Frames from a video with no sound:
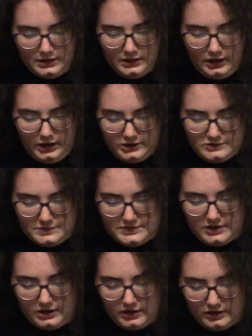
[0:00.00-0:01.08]
Hans was
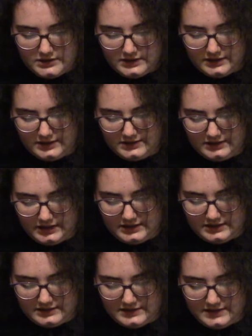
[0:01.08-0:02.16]
heartily delighted
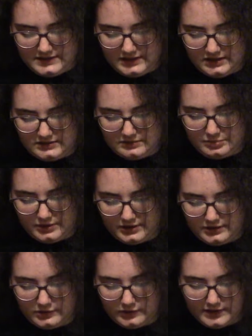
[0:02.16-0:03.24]
as he sat upon the
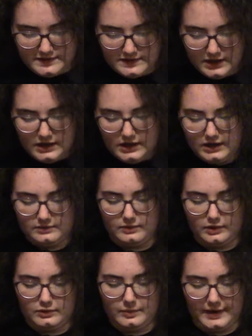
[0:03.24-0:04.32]
horse, and
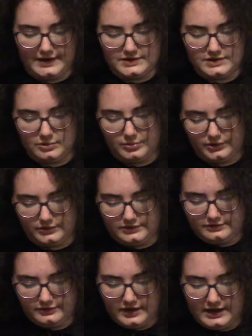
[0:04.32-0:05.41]
rode away so bold and
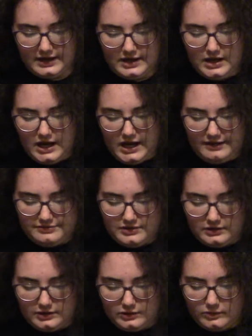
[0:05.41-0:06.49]
free. After a
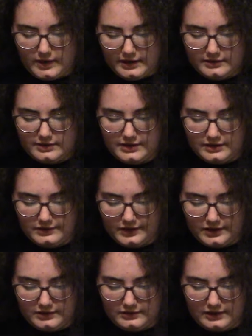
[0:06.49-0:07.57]
little while he
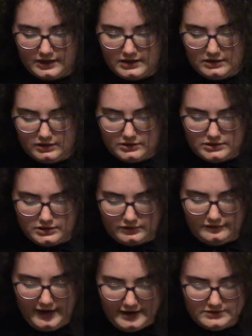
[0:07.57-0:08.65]
thought that it ought to go
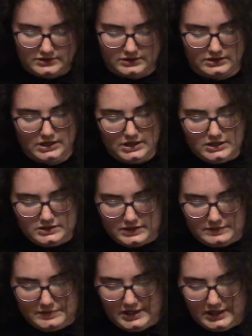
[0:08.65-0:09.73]
faster, so he
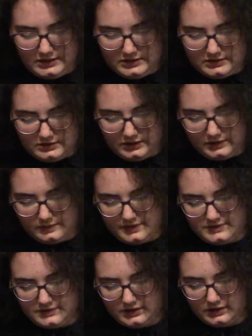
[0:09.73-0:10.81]
began to click with
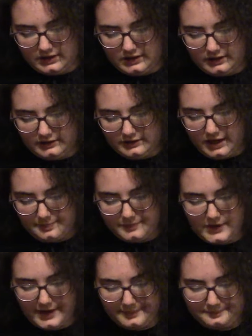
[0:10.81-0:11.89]
his tongue and called, "Yup,
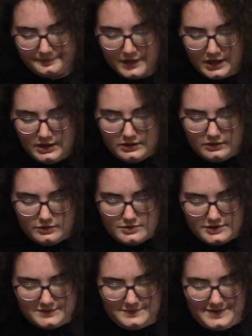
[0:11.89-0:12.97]
yup." The horse